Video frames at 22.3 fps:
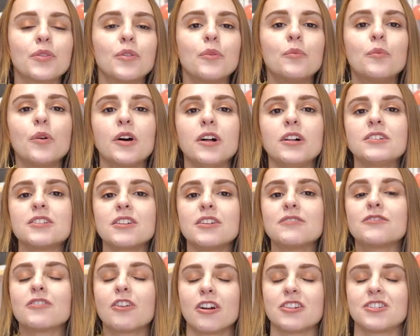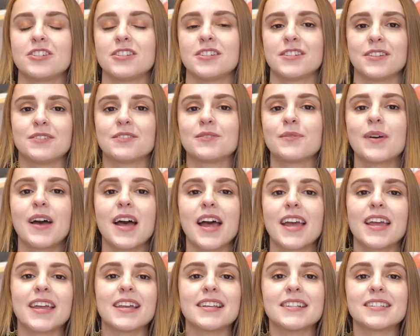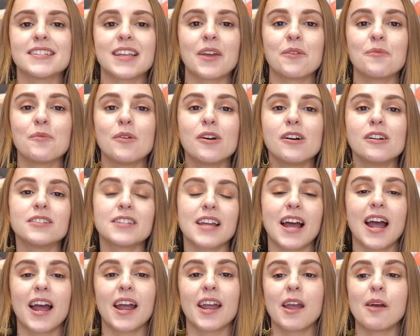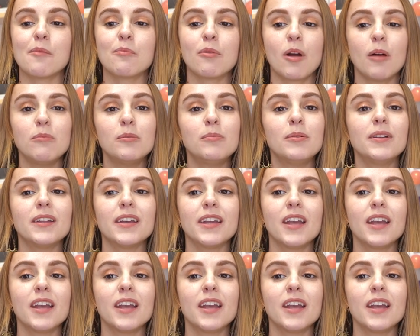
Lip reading: The world of crotchless underwear is a world I probably